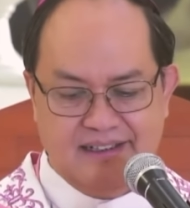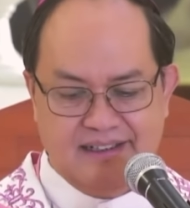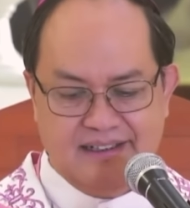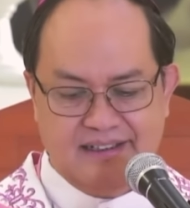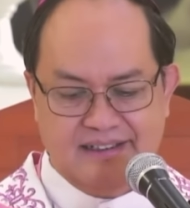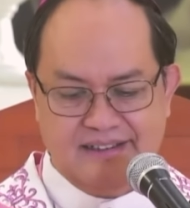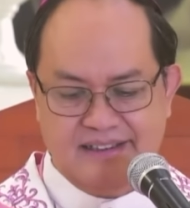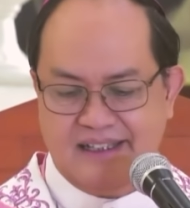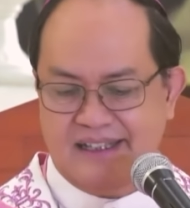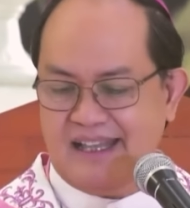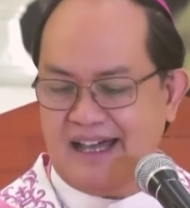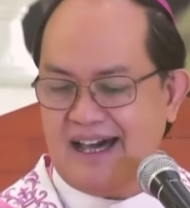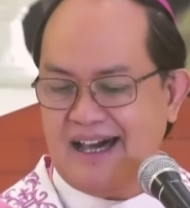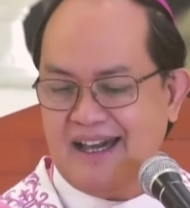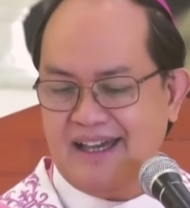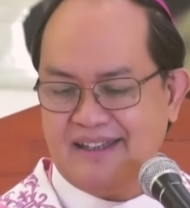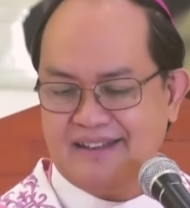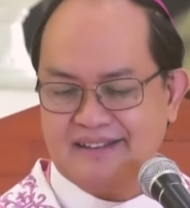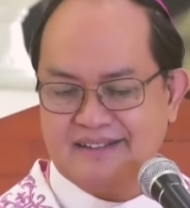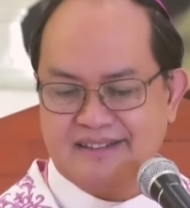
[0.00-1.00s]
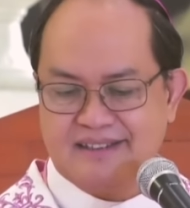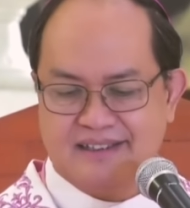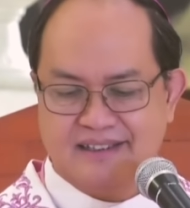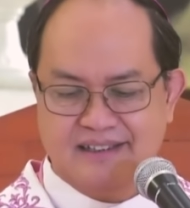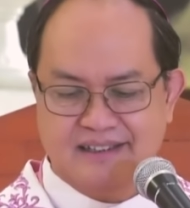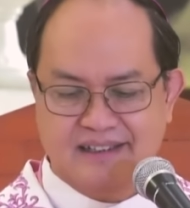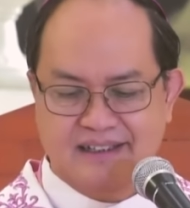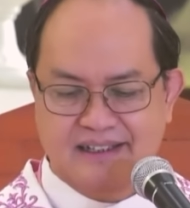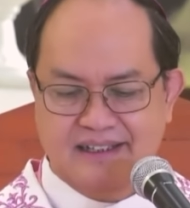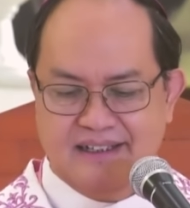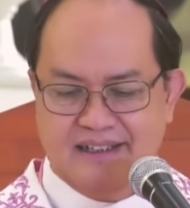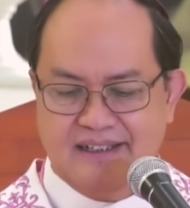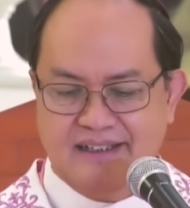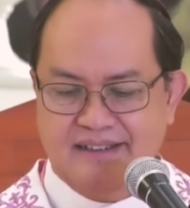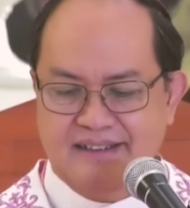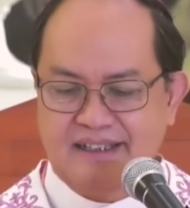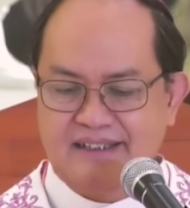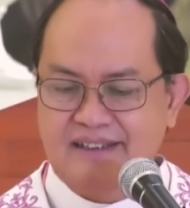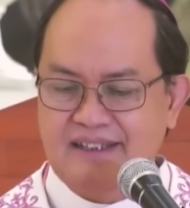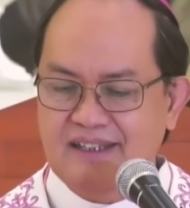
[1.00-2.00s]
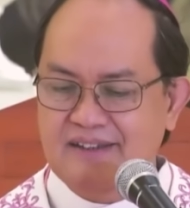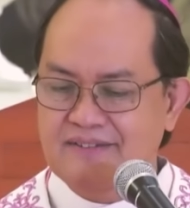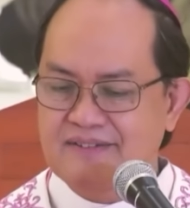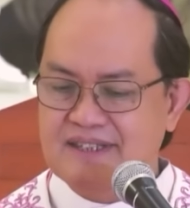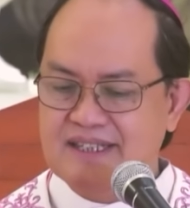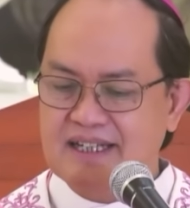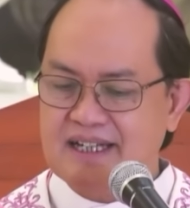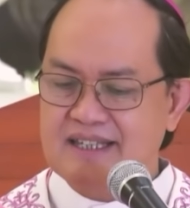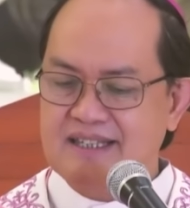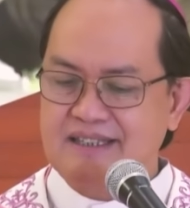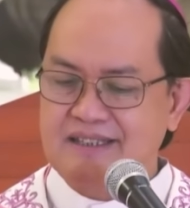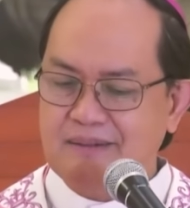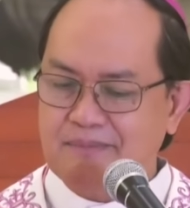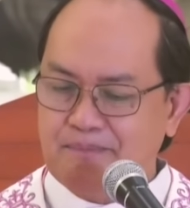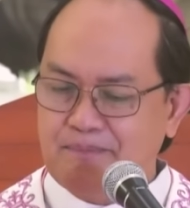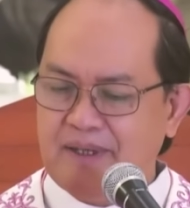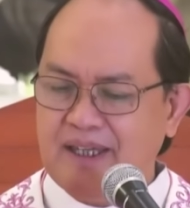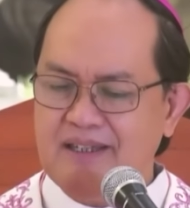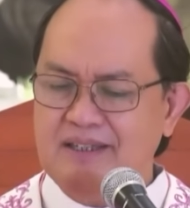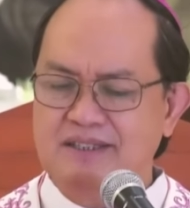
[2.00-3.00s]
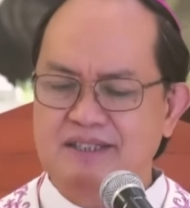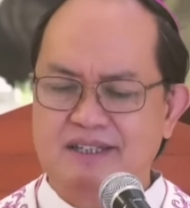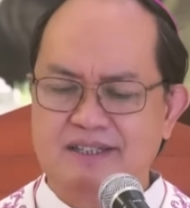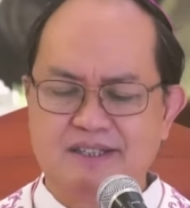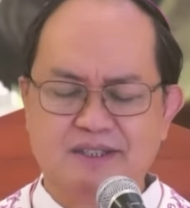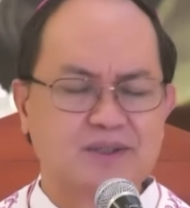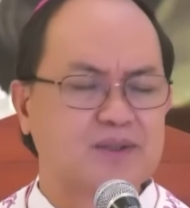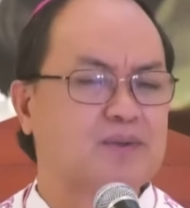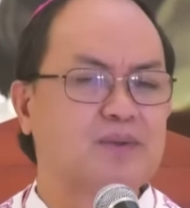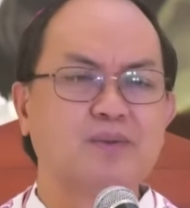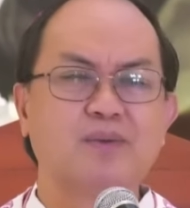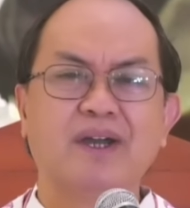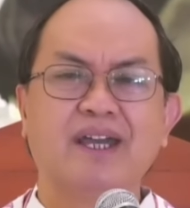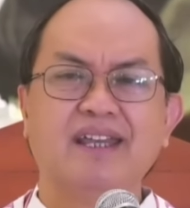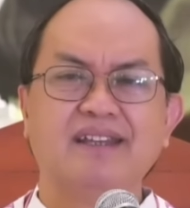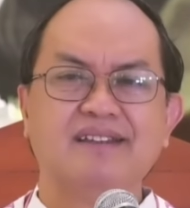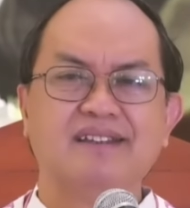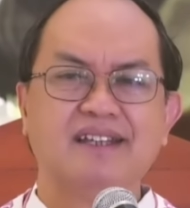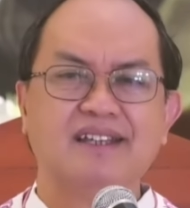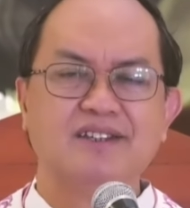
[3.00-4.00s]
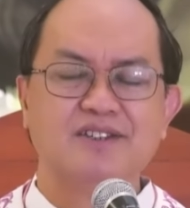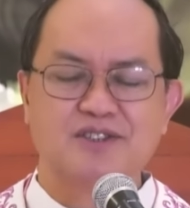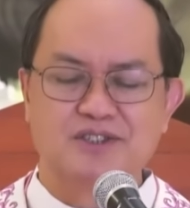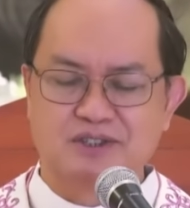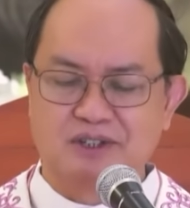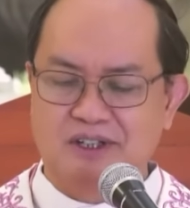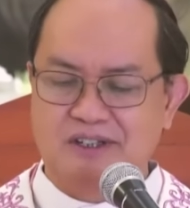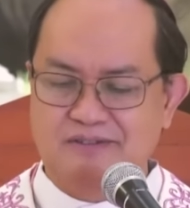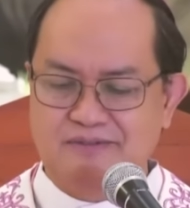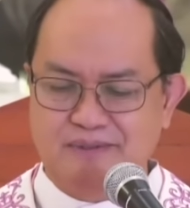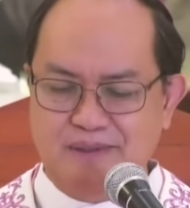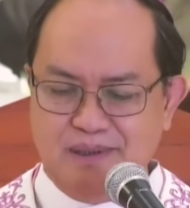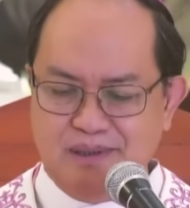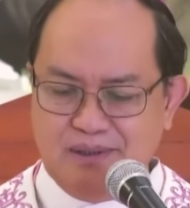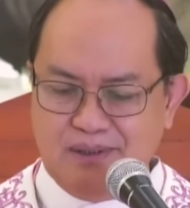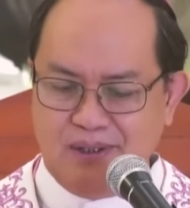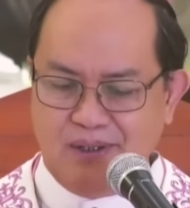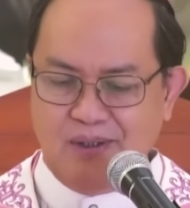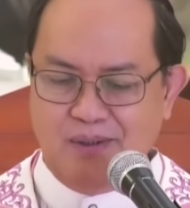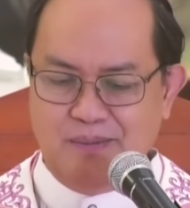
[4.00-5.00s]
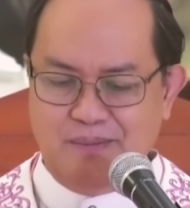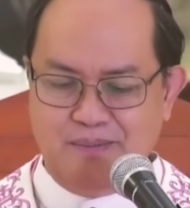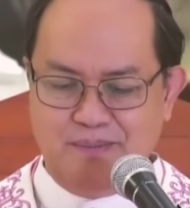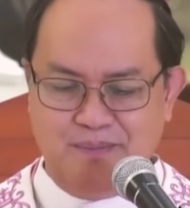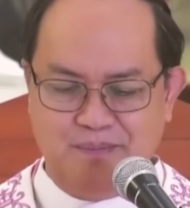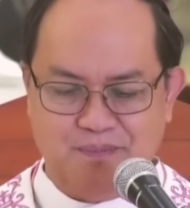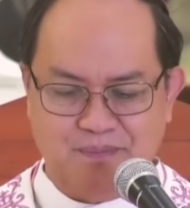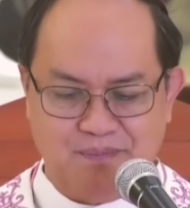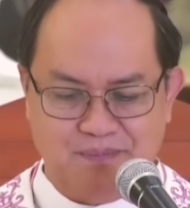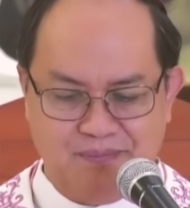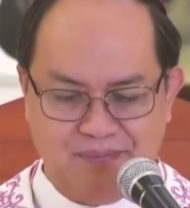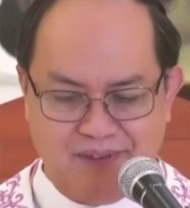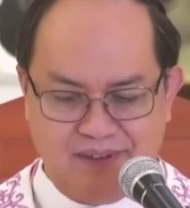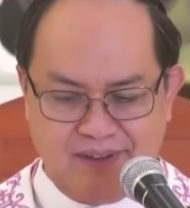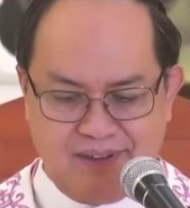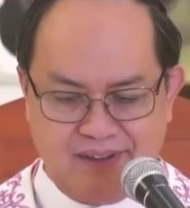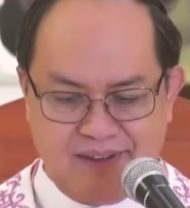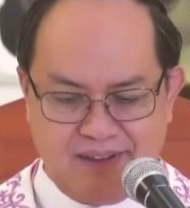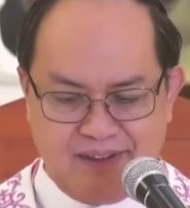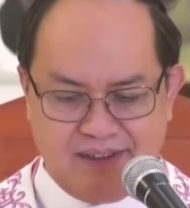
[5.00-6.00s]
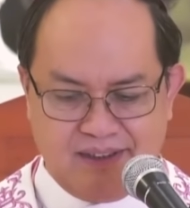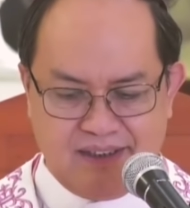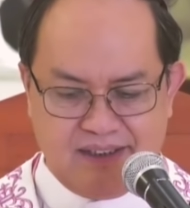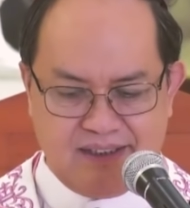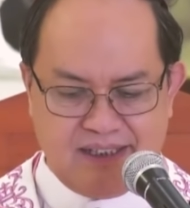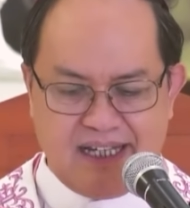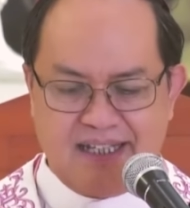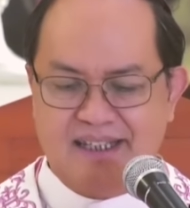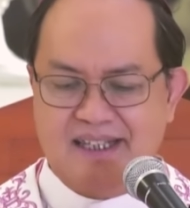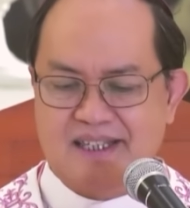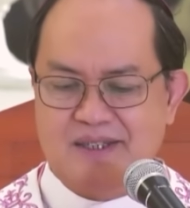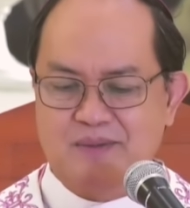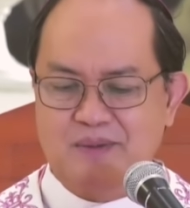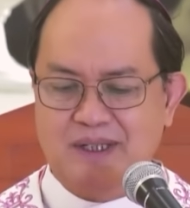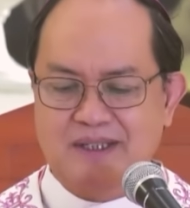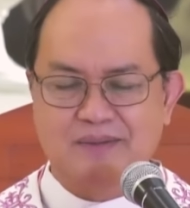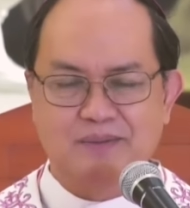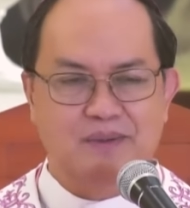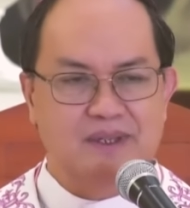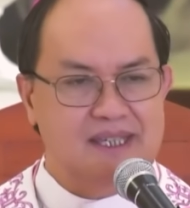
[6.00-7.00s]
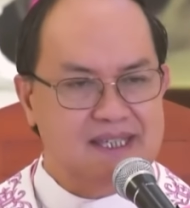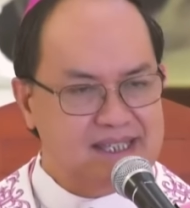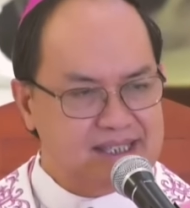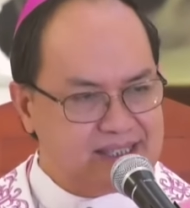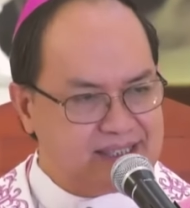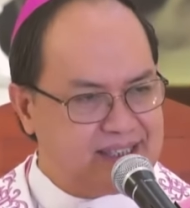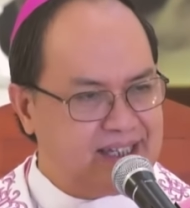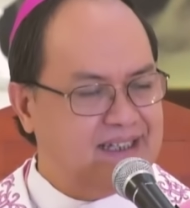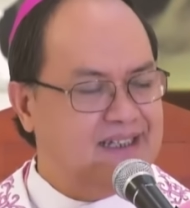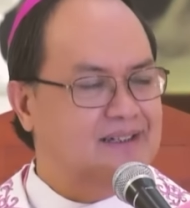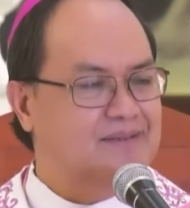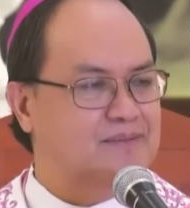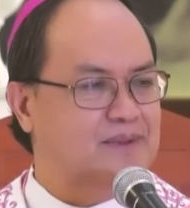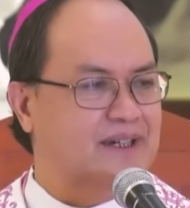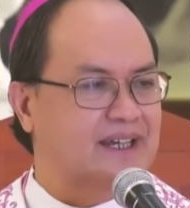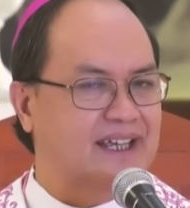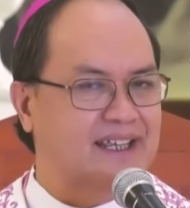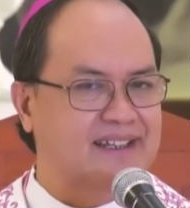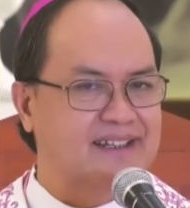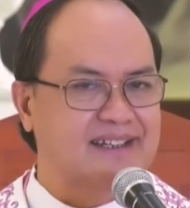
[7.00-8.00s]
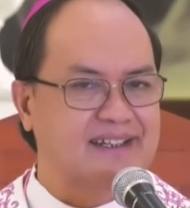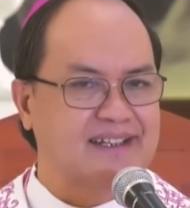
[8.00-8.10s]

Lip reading: The light that gives us the patience to wait in joyful hope. That is what we celebrate